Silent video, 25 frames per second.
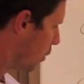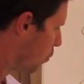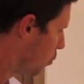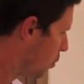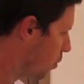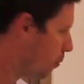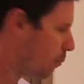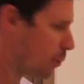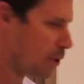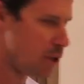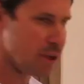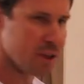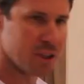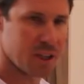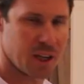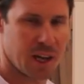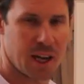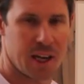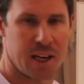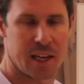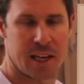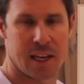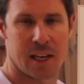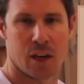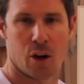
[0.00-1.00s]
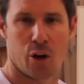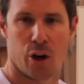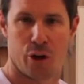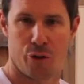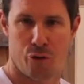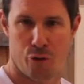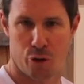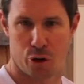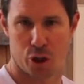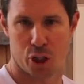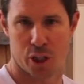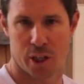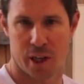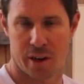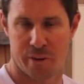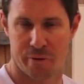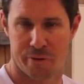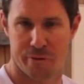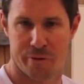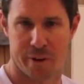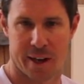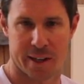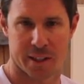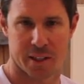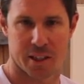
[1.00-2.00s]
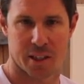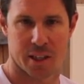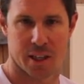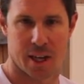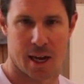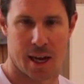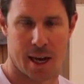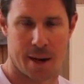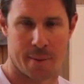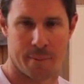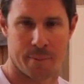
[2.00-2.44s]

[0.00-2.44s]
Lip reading: I wouldn't be using any hydrogenated fats,